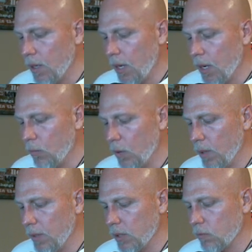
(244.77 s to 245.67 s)
And
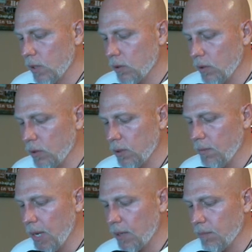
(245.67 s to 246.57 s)
one must resolutely
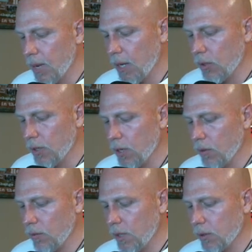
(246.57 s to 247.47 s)
make matter
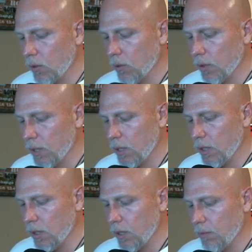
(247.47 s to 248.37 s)
known at the court of the
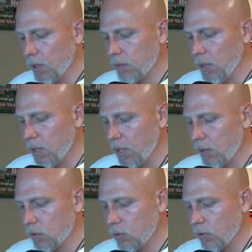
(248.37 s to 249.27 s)
king. It must be
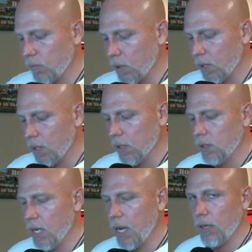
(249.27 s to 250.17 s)
announced truthfully.
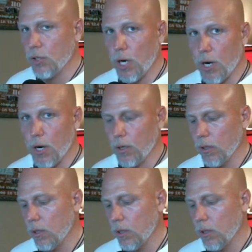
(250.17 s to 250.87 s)
Danger!